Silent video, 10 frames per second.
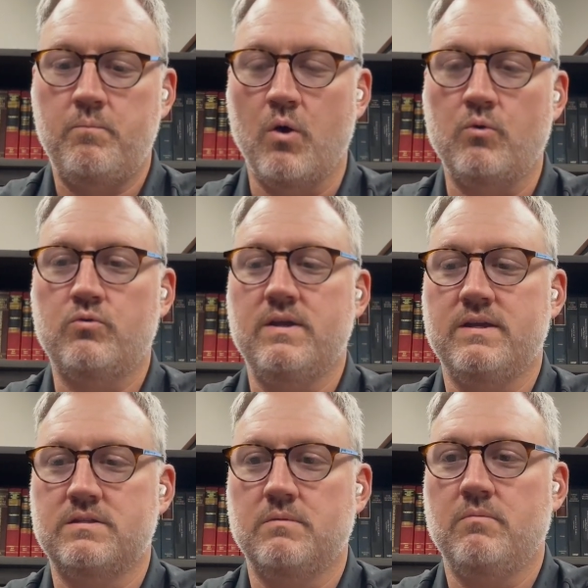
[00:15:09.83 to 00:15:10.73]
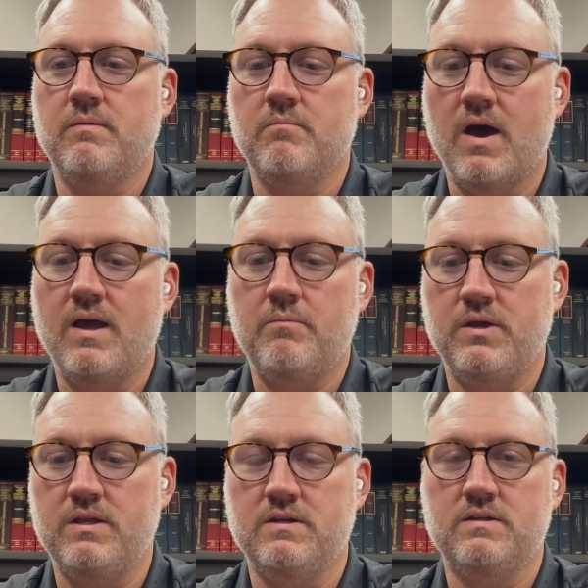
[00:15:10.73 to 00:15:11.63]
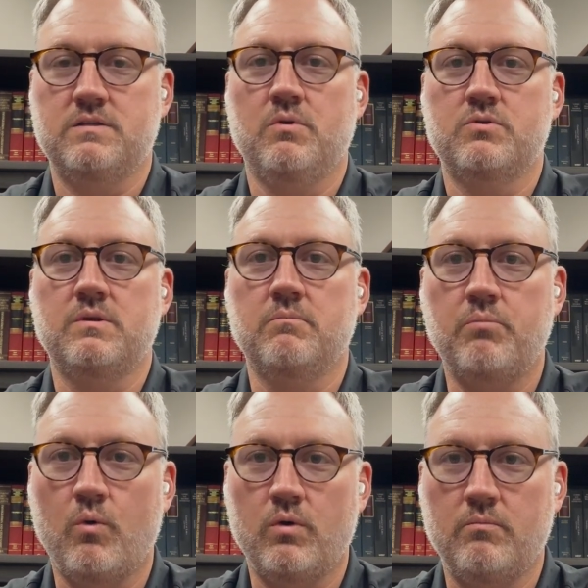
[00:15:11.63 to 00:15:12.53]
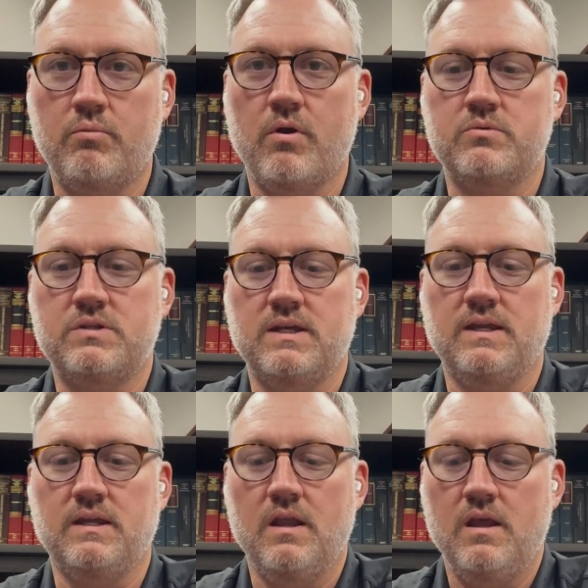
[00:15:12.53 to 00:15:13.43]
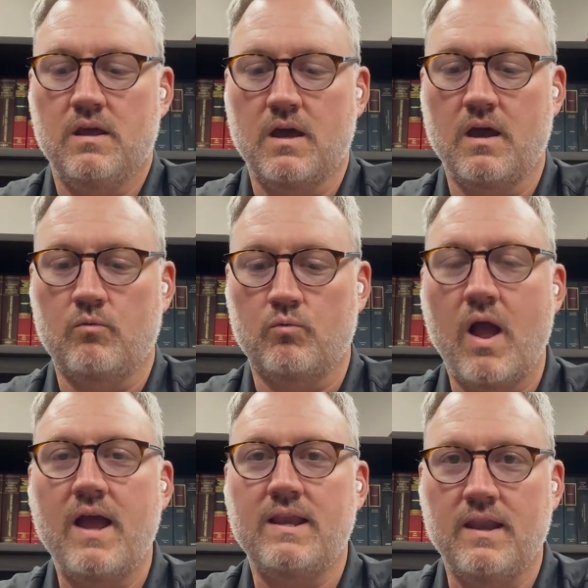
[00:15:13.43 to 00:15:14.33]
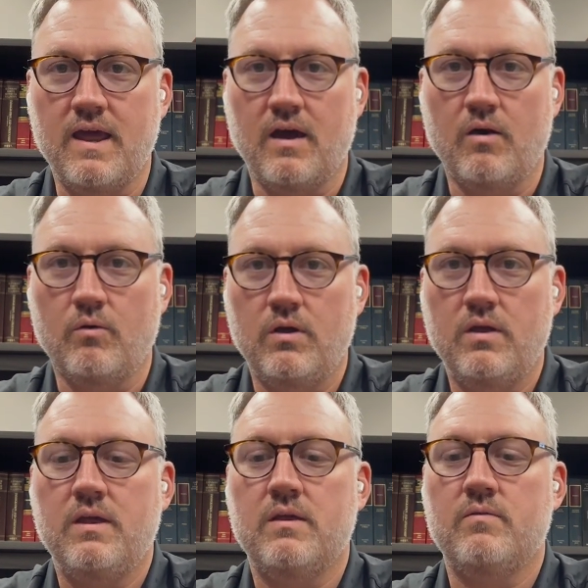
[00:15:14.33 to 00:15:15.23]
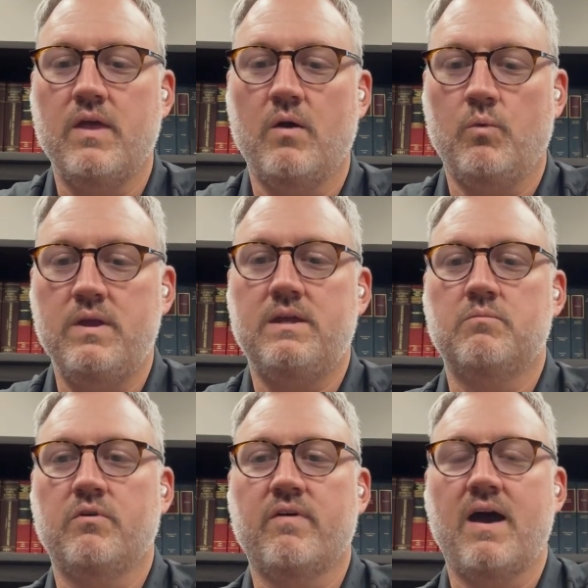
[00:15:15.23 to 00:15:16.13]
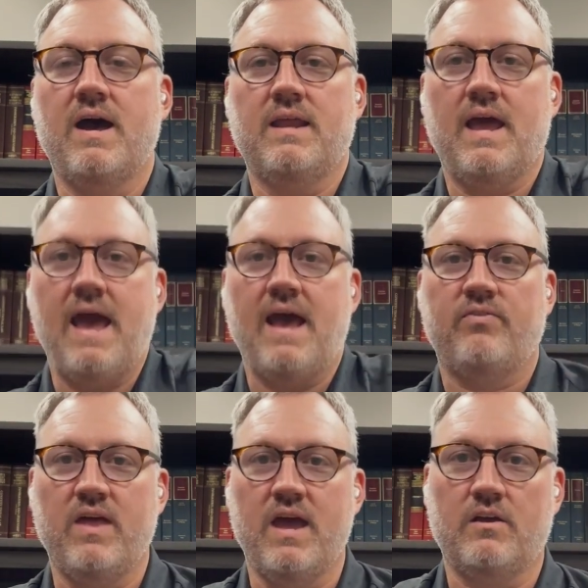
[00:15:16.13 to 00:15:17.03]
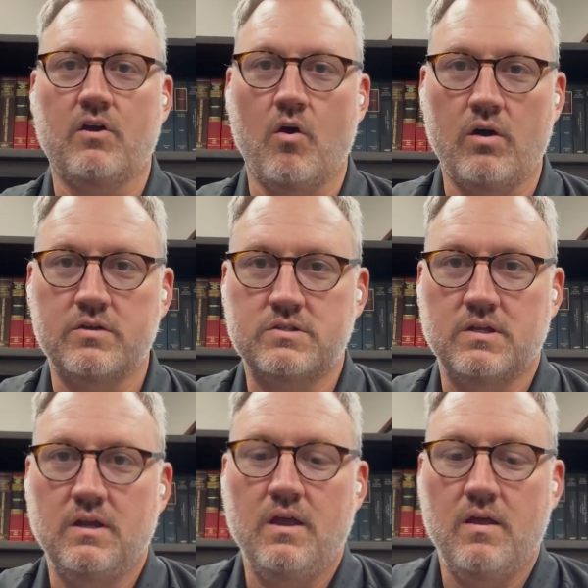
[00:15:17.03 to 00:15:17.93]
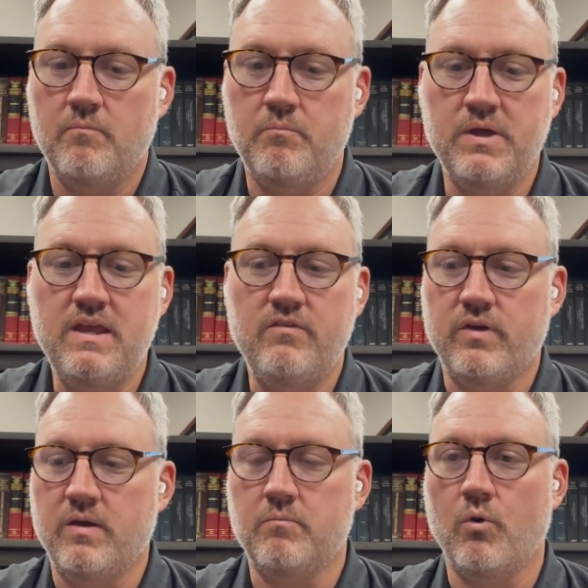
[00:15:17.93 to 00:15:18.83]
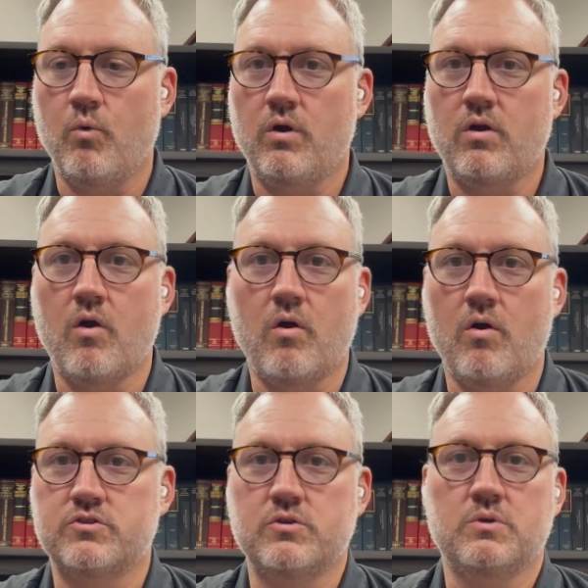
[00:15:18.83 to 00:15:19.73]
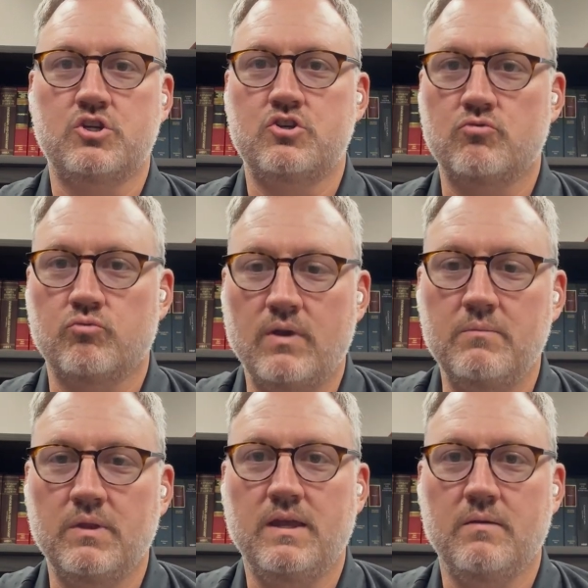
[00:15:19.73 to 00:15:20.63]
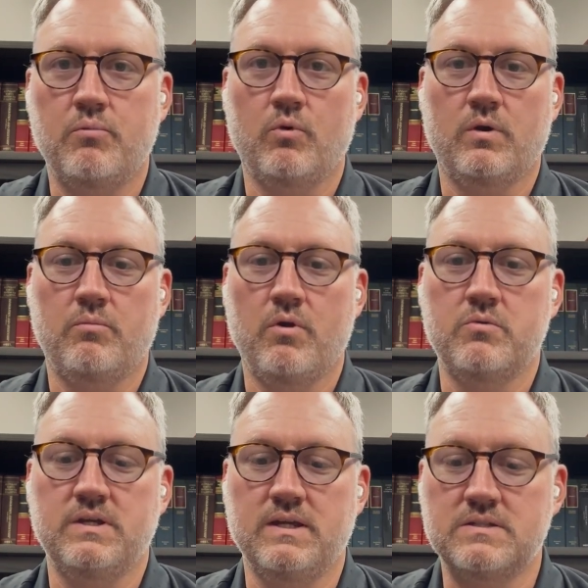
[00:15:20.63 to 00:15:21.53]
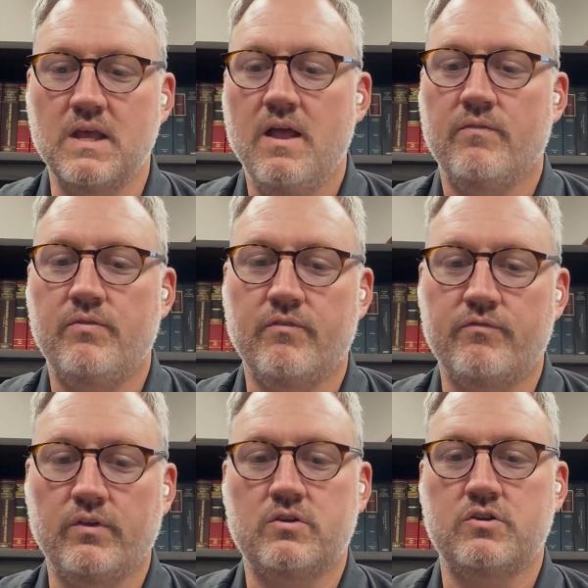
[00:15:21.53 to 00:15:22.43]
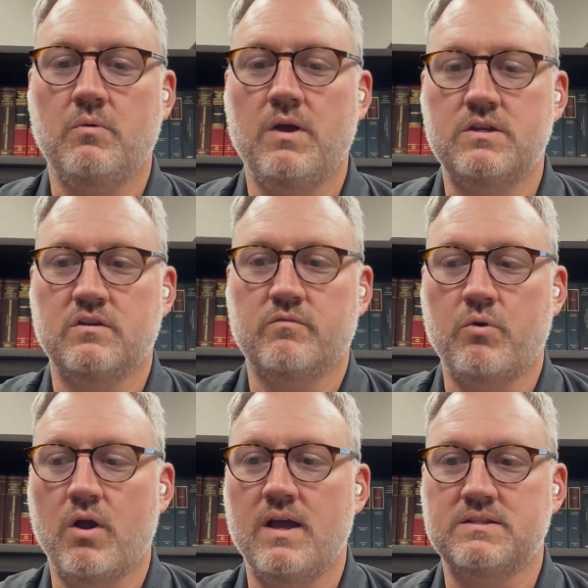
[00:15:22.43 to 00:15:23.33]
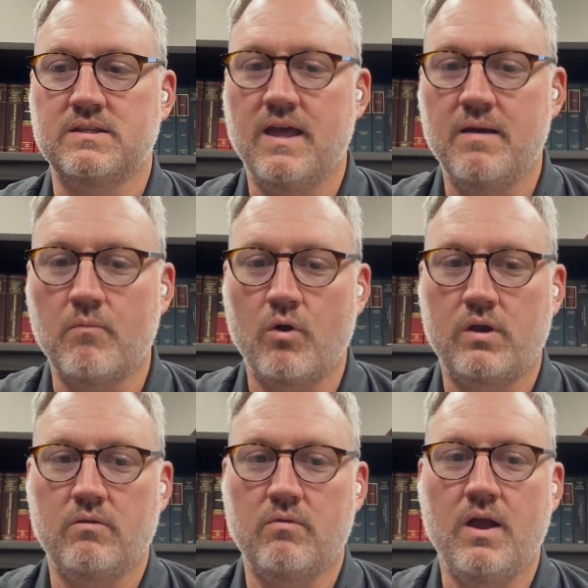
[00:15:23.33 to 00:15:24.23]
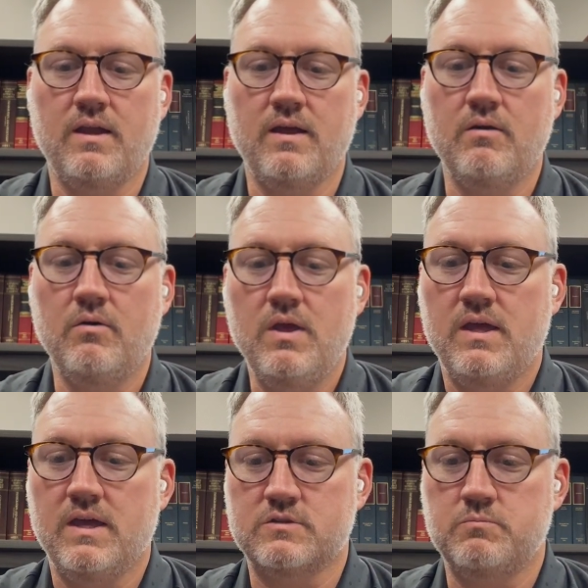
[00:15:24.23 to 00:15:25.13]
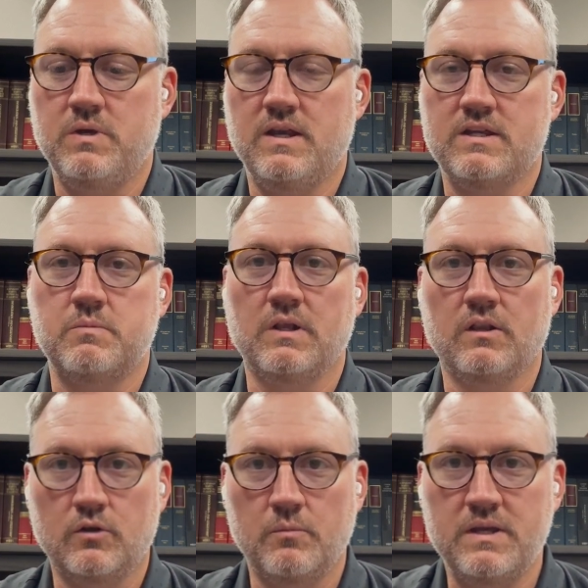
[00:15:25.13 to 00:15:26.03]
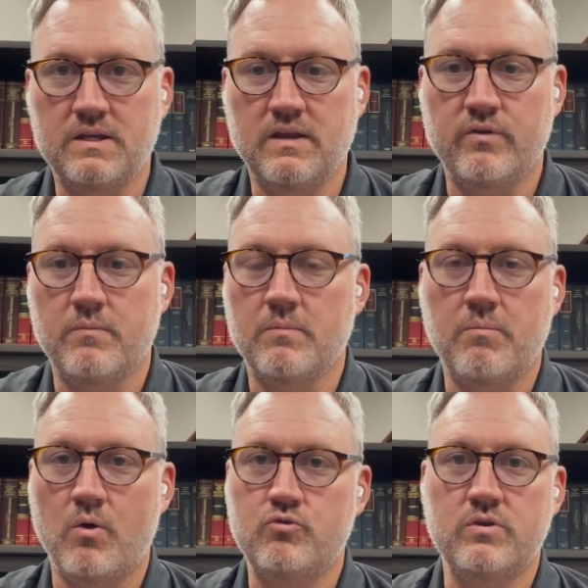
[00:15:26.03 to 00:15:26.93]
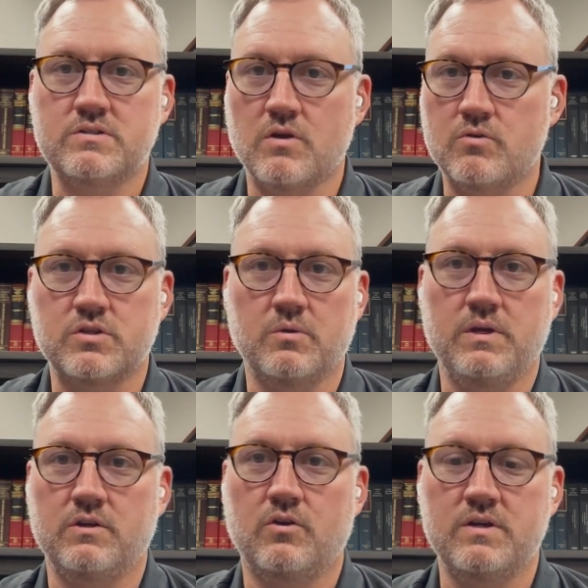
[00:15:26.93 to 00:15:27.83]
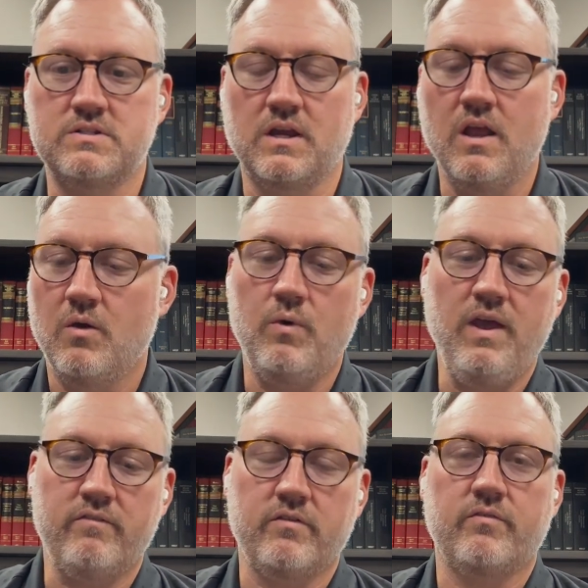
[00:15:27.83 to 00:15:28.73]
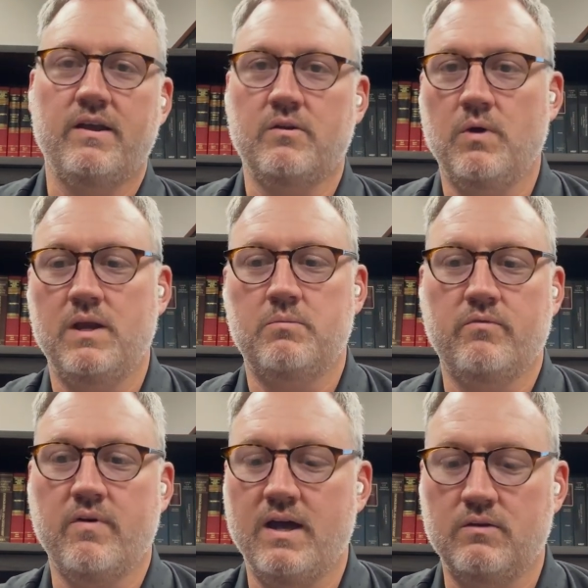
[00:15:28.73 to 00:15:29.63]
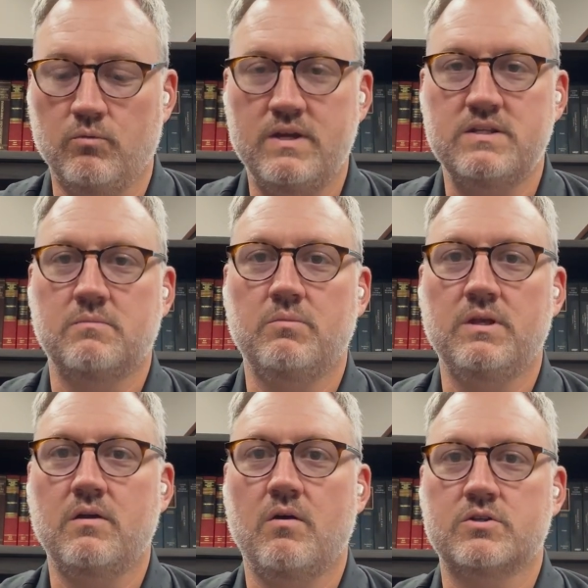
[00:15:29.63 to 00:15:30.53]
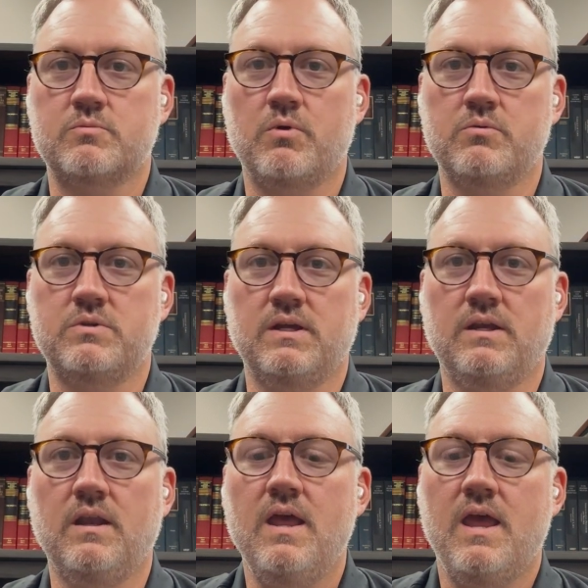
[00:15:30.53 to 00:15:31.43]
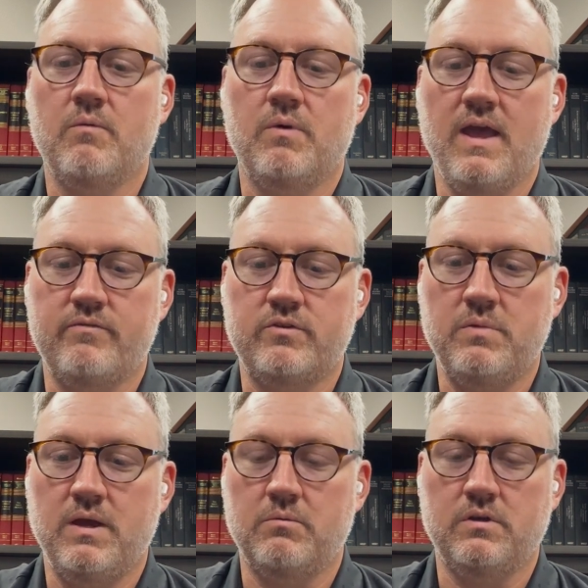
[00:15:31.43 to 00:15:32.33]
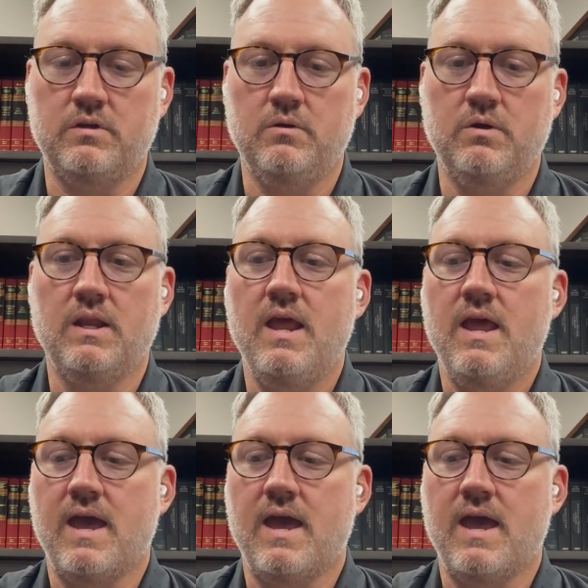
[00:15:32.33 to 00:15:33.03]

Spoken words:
Poultry is in my opinion, is the most important protein right now that we can provide at that cost. Beef and pork are also extremely important proteins. The fluctuation of price in that market right now has been a little bit different, but poultry is also increasing. We have to find a way to provide reasonably cost protein, and we have to be able to do it